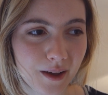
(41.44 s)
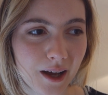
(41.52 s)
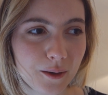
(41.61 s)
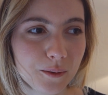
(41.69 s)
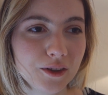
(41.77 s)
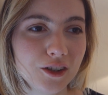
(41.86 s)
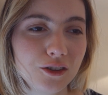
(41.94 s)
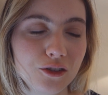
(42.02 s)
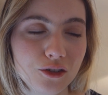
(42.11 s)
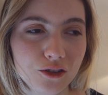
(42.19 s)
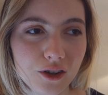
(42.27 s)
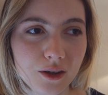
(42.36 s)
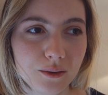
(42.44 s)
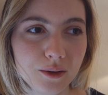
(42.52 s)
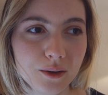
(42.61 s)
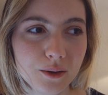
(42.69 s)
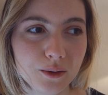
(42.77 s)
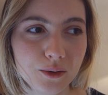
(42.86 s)
I wanted to show
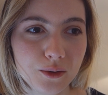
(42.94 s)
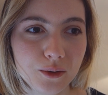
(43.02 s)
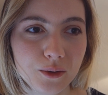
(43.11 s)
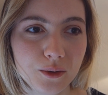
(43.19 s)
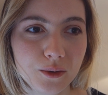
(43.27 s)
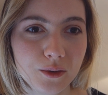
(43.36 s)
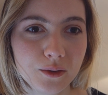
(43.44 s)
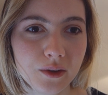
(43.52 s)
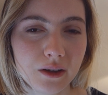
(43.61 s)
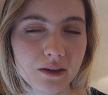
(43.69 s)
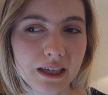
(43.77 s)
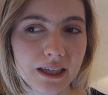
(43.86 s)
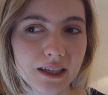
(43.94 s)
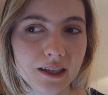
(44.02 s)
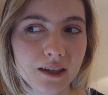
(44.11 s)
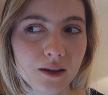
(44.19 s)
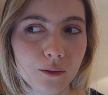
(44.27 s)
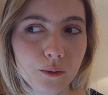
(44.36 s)
you two very
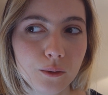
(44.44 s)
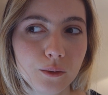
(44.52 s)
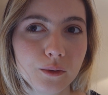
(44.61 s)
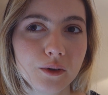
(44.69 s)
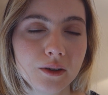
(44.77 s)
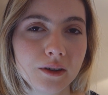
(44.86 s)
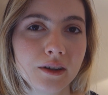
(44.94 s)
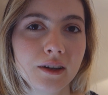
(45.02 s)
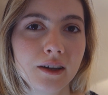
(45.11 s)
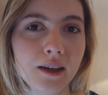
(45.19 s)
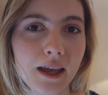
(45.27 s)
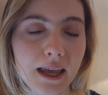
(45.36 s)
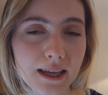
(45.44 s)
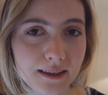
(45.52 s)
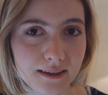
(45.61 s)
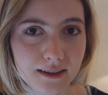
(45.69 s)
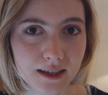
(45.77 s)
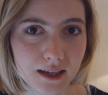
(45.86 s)
old
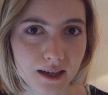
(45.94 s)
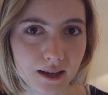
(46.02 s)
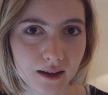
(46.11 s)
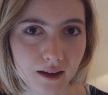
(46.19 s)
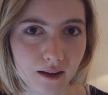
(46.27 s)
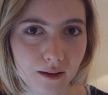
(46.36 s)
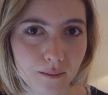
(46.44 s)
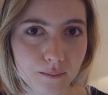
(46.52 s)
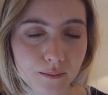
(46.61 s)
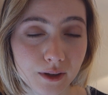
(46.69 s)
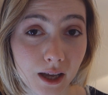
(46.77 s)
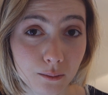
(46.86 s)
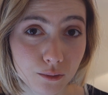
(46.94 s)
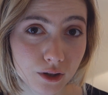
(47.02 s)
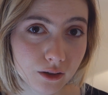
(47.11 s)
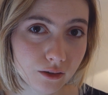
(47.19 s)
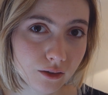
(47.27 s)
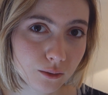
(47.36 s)
antique
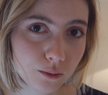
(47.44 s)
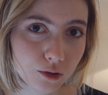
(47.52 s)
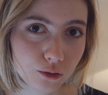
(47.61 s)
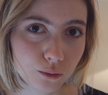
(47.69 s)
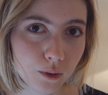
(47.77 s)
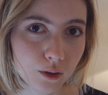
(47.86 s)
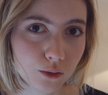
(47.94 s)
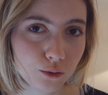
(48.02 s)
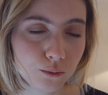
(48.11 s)
cameras, which were